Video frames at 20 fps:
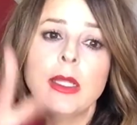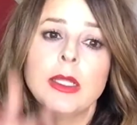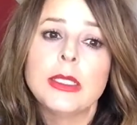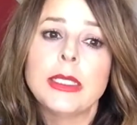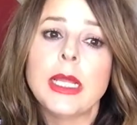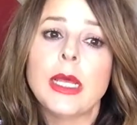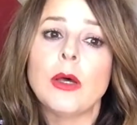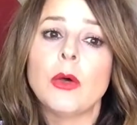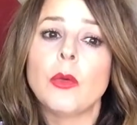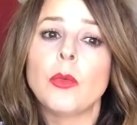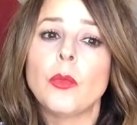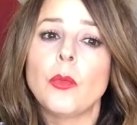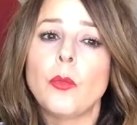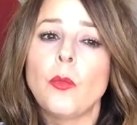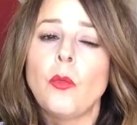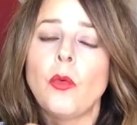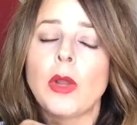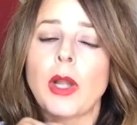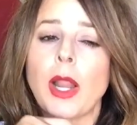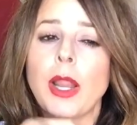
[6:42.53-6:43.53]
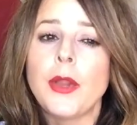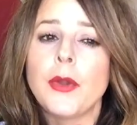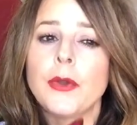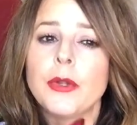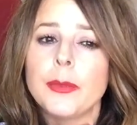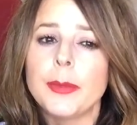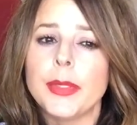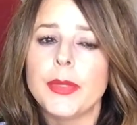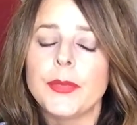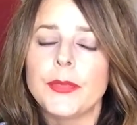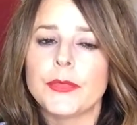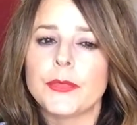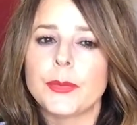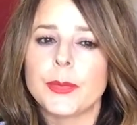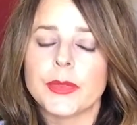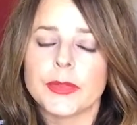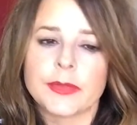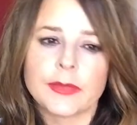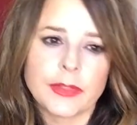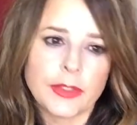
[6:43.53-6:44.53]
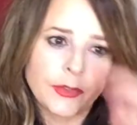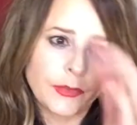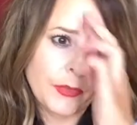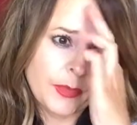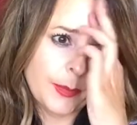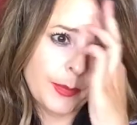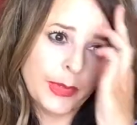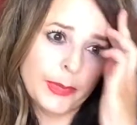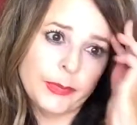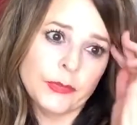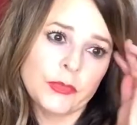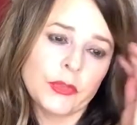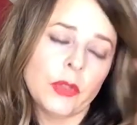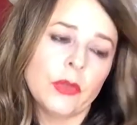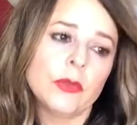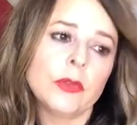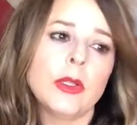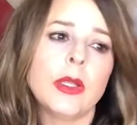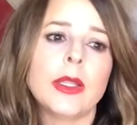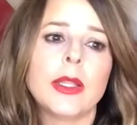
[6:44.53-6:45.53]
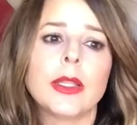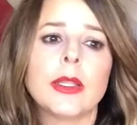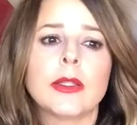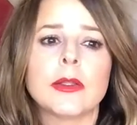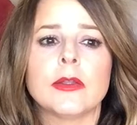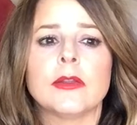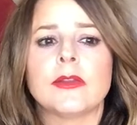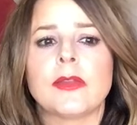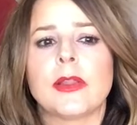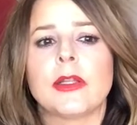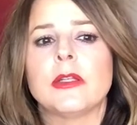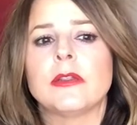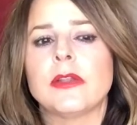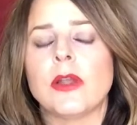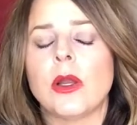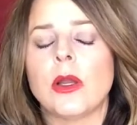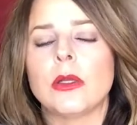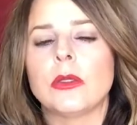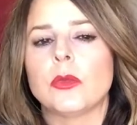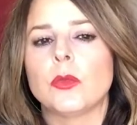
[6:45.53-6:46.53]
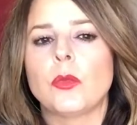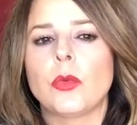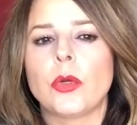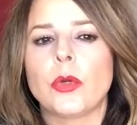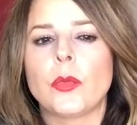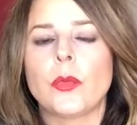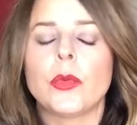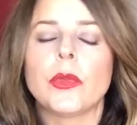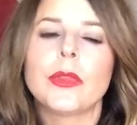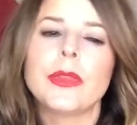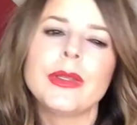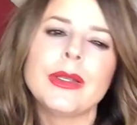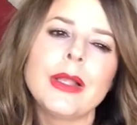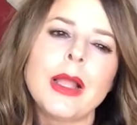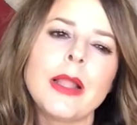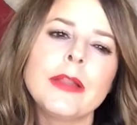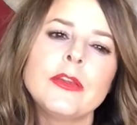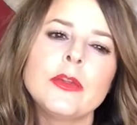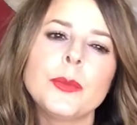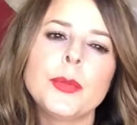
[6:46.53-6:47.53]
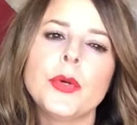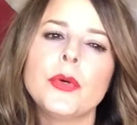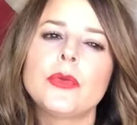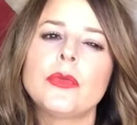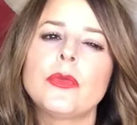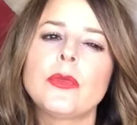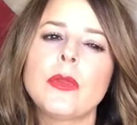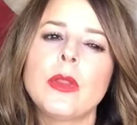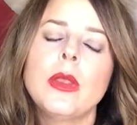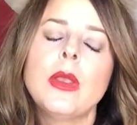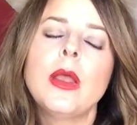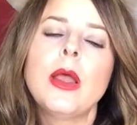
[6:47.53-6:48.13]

Now, what I heard about this mascara that people don't like is that it's hard to work with, and I suppose